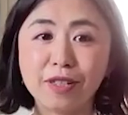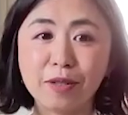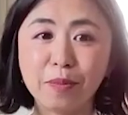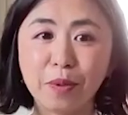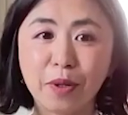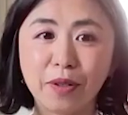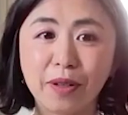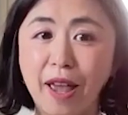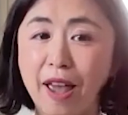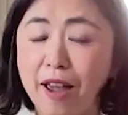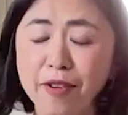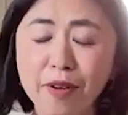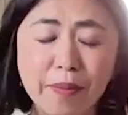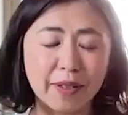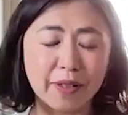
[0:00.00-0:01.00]
deeper, that
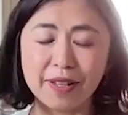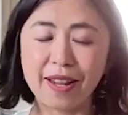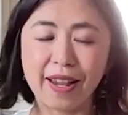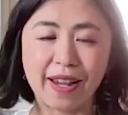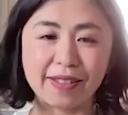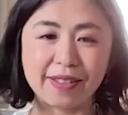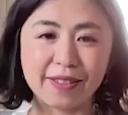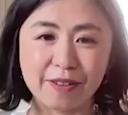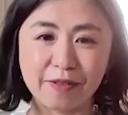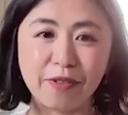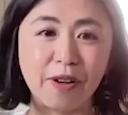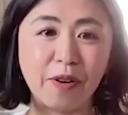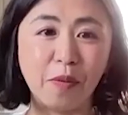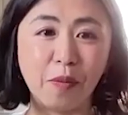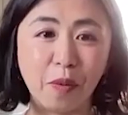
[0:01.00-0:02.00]
everybody has
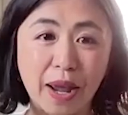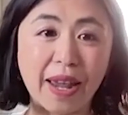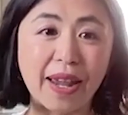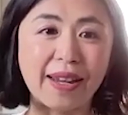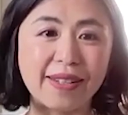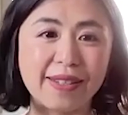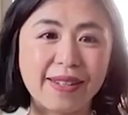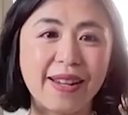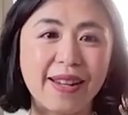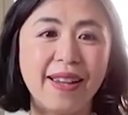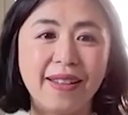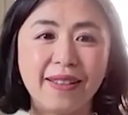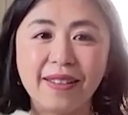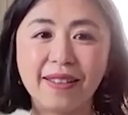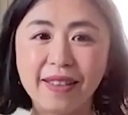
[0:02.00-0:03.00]
different ways
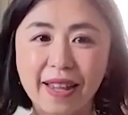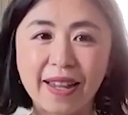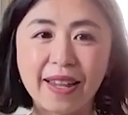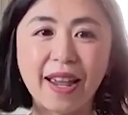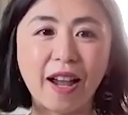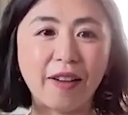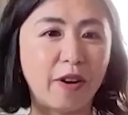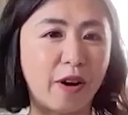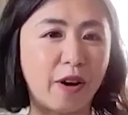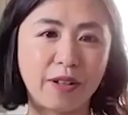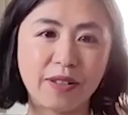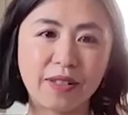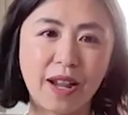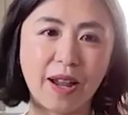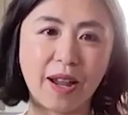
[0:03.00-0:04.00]
that they have a
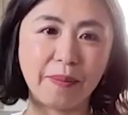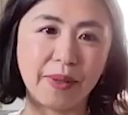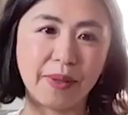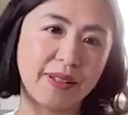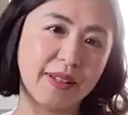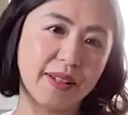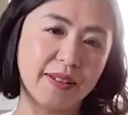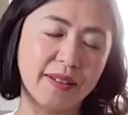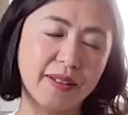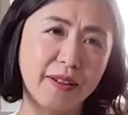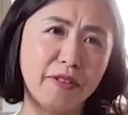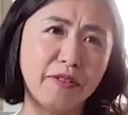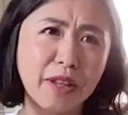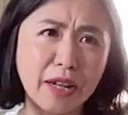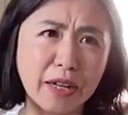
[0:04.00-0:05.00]
hard time letting
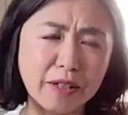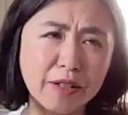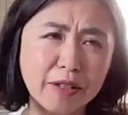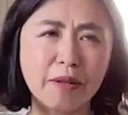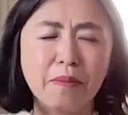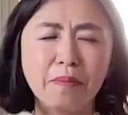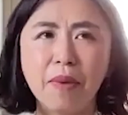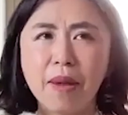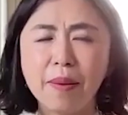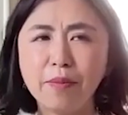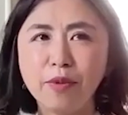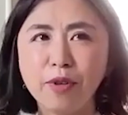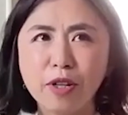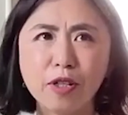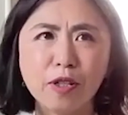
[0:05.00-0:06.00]
things,
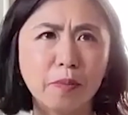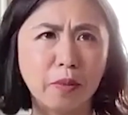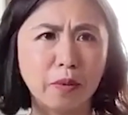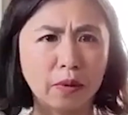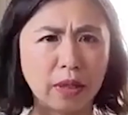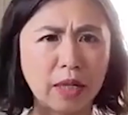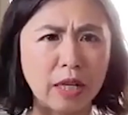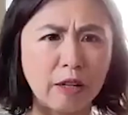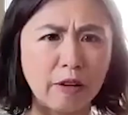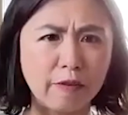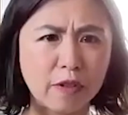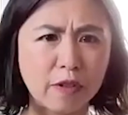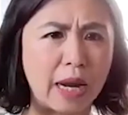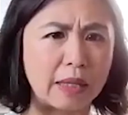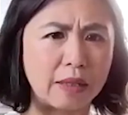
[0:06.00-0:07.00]
memories,
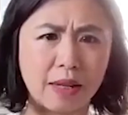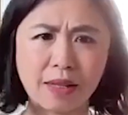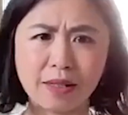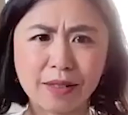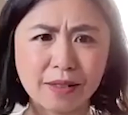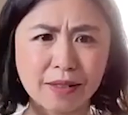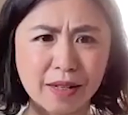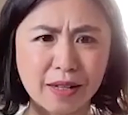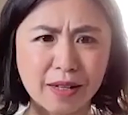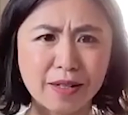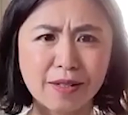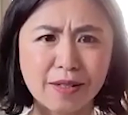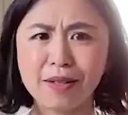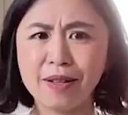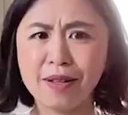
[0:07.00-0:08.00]
beliefs,
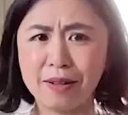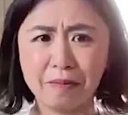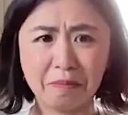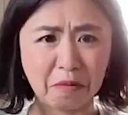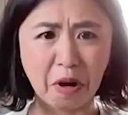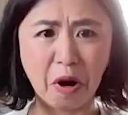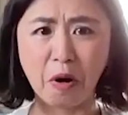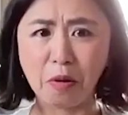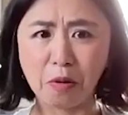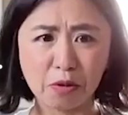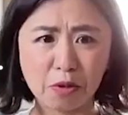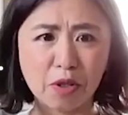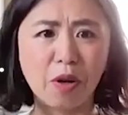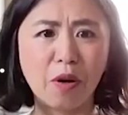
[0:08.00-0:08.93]
identities go.